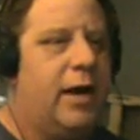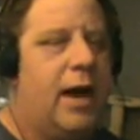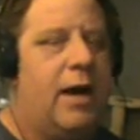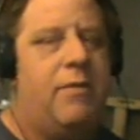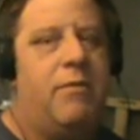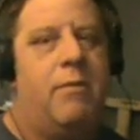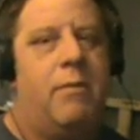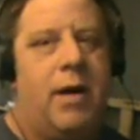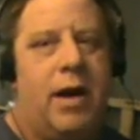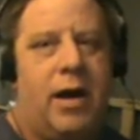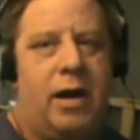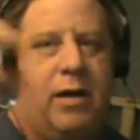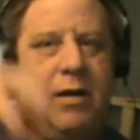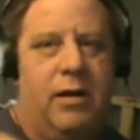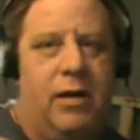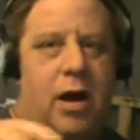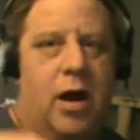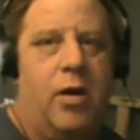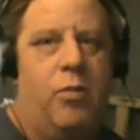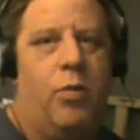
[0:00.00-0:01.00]
I
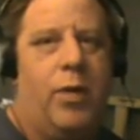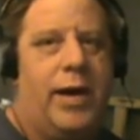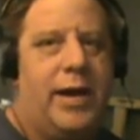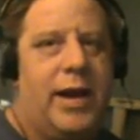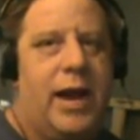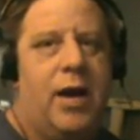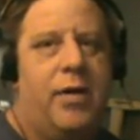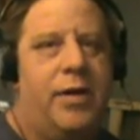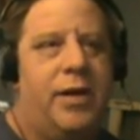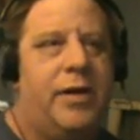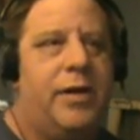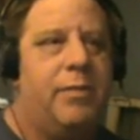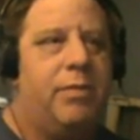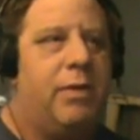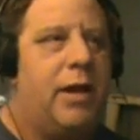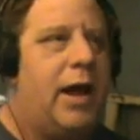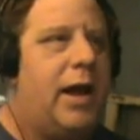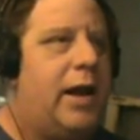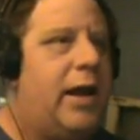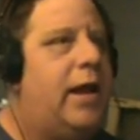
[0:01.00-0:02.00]
haven't gone way down in the
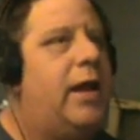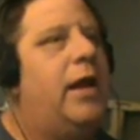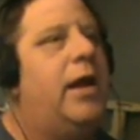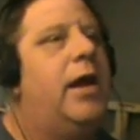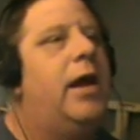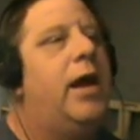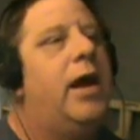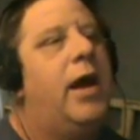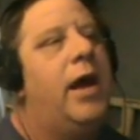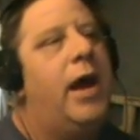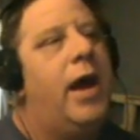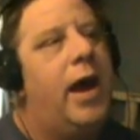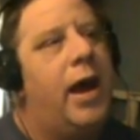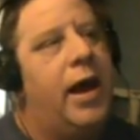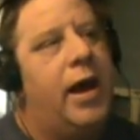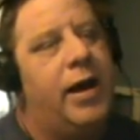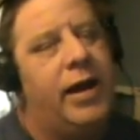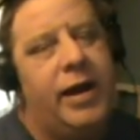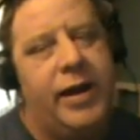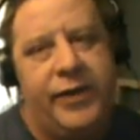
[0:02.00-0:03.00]
planet,
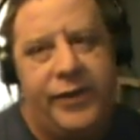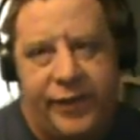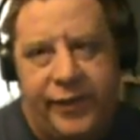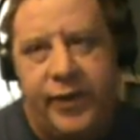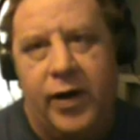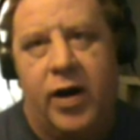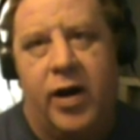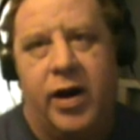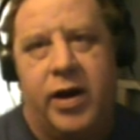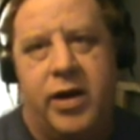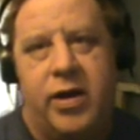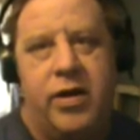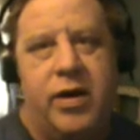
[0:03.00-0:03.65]
and it's dark.